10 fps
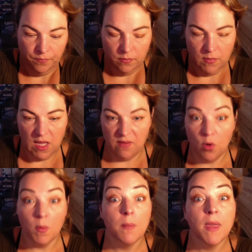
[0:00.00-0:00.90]
I have all
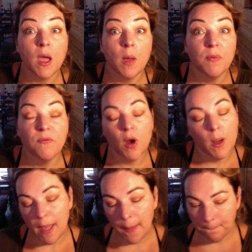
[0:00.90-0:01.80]
my makeup in front of
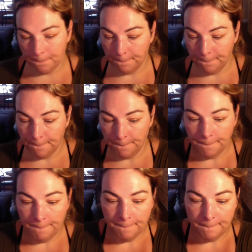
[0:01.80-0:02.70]
me.
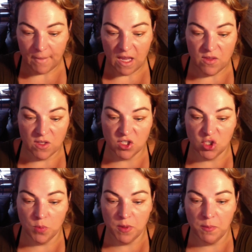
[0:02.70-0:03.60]
And the
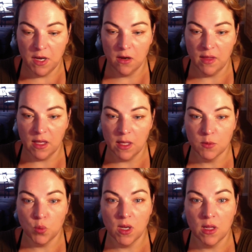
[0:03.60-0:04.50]
stupid mirror that keeps
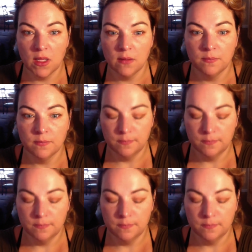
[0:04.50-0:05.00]
wiggling.